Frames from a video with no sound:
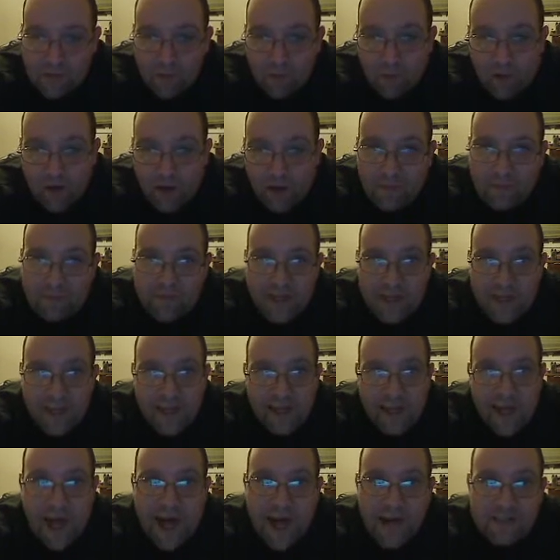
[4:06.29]
But what I'm
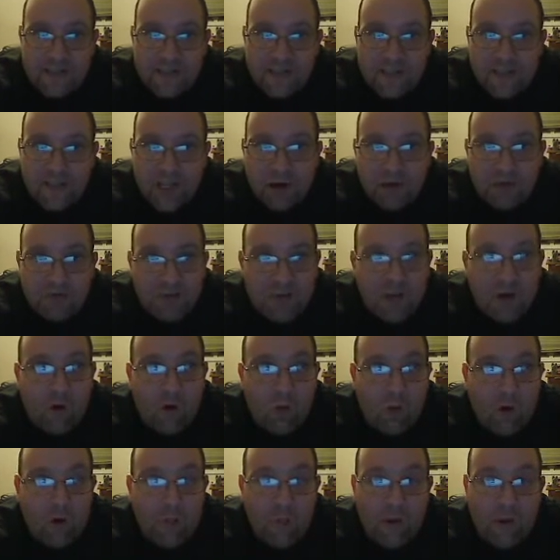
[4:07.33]
saying, guys, no
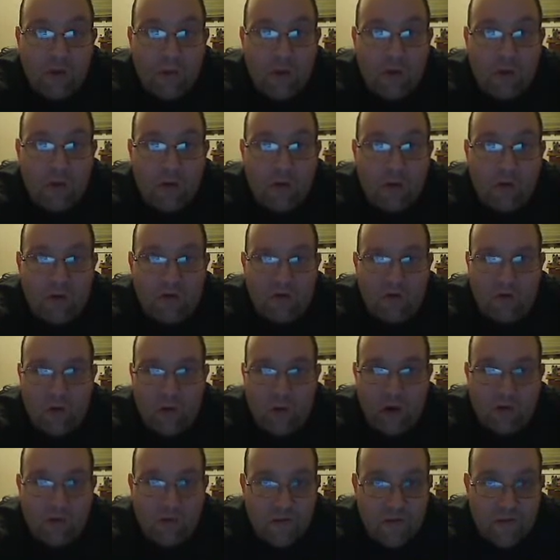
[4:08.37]
joke, we probably worked
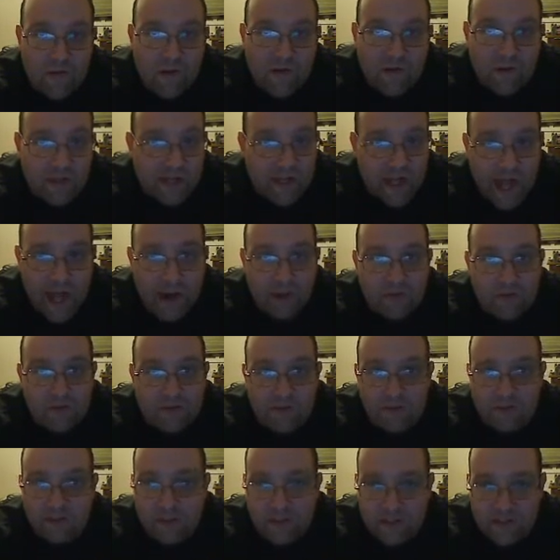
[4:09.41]
12 or 13
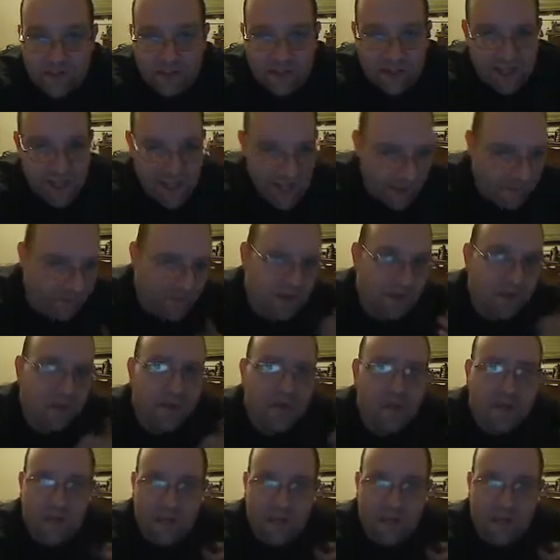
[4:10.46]
hours on this thing. I mean,